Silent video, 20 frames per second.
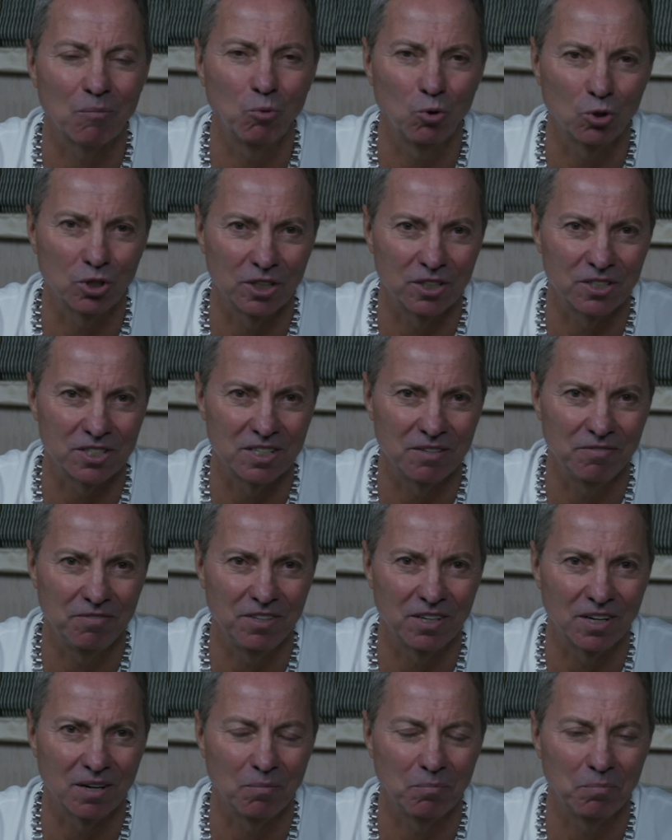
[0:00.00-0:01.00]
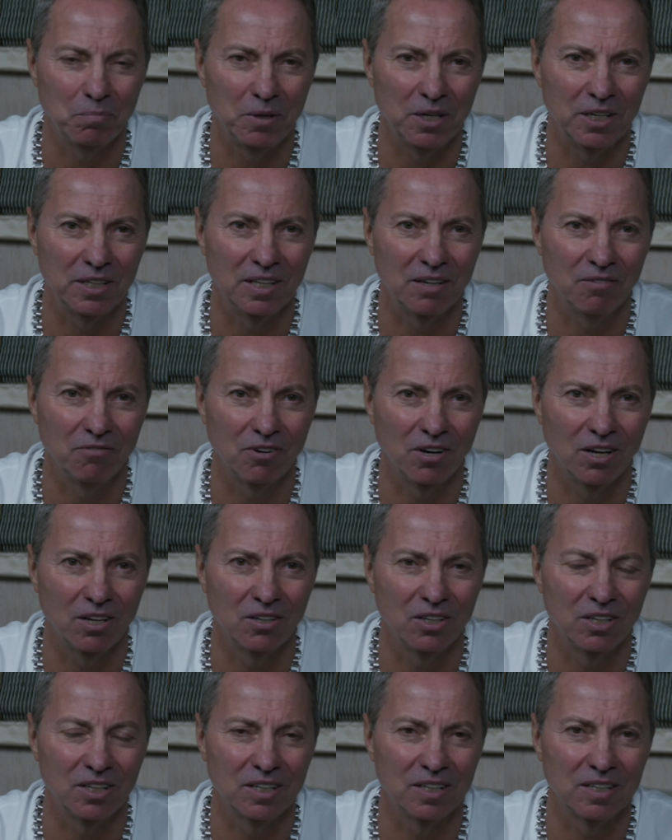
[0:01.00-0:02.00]
he worked with ether,
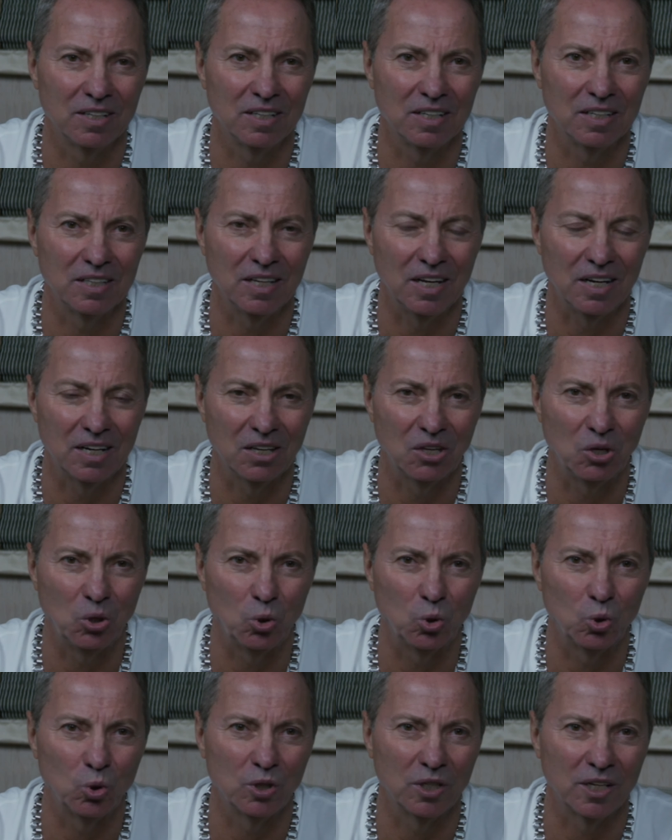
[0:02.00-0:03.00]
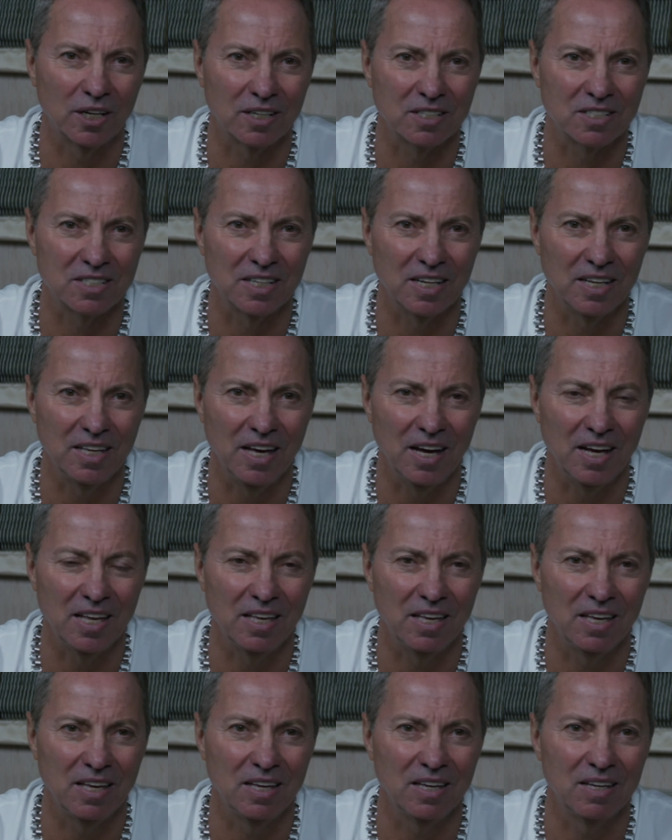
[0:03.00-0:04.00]
transmitted energy
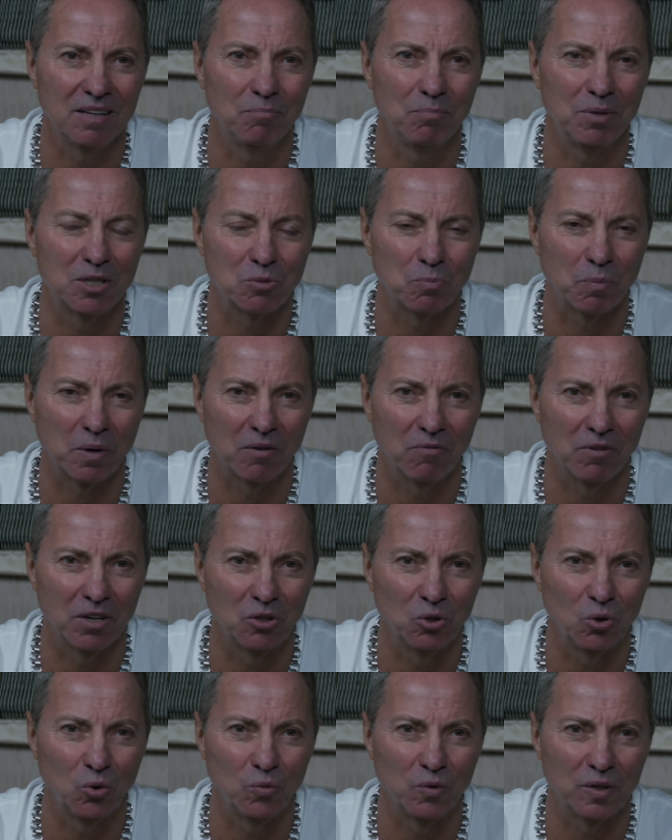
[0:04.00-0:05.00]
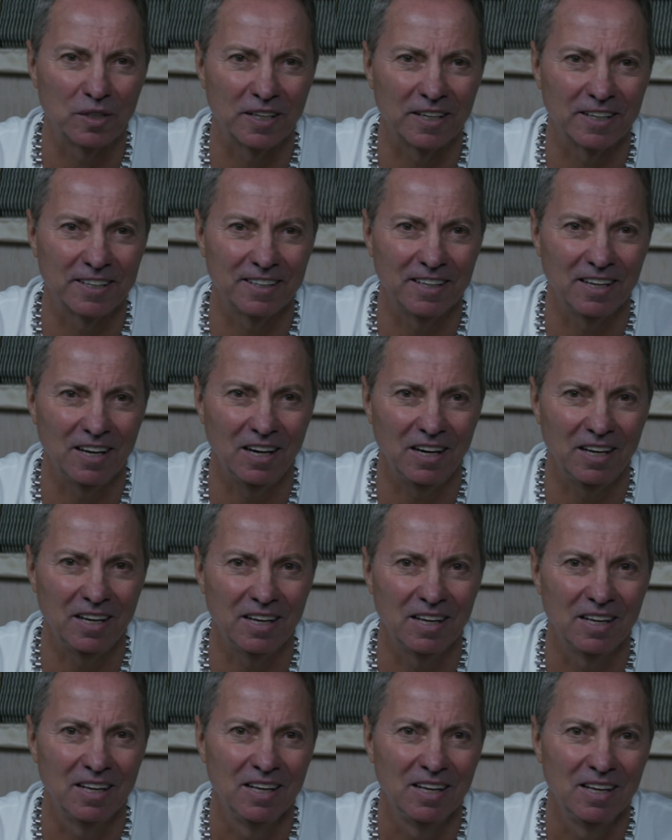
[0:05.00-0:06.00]
at a distance without
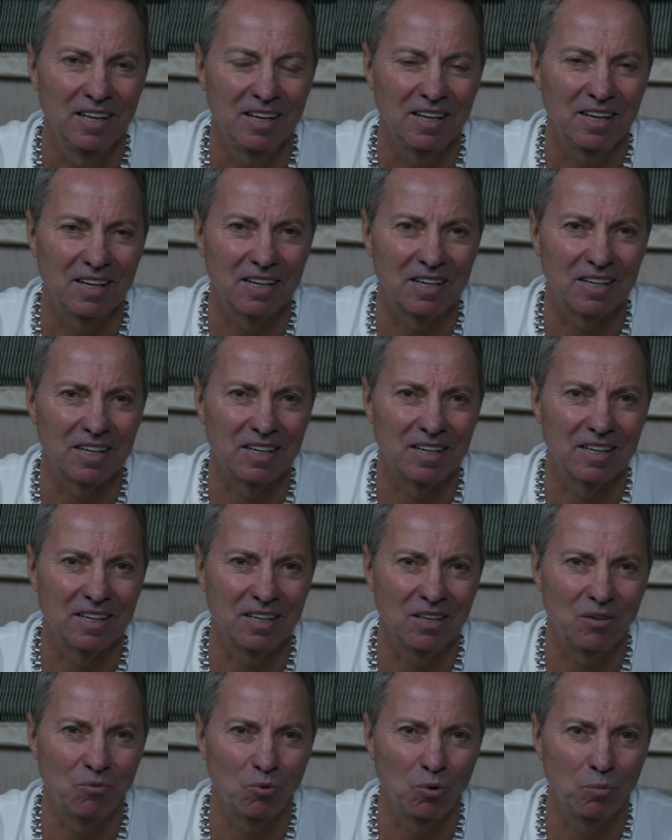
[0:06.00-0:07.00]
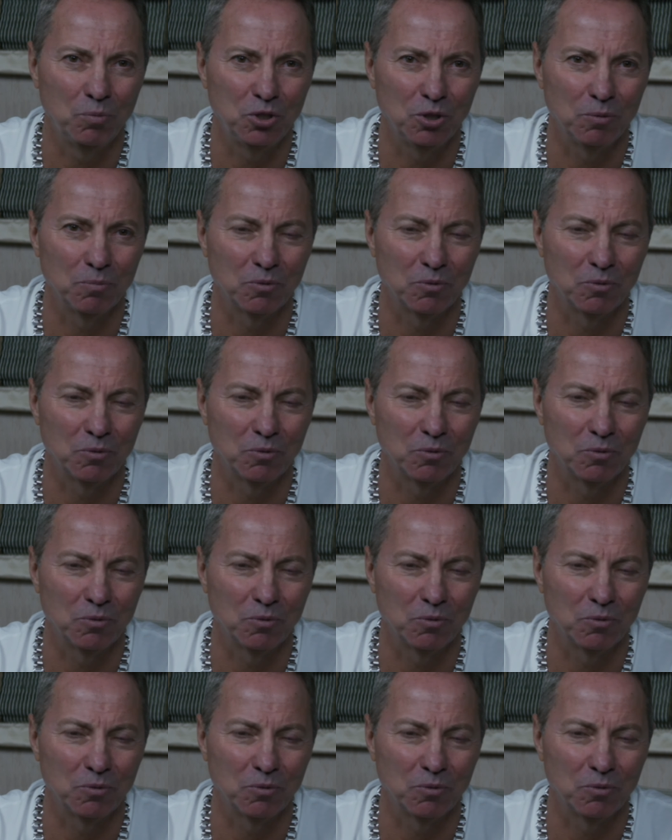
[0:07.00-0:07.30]
wires, and so on.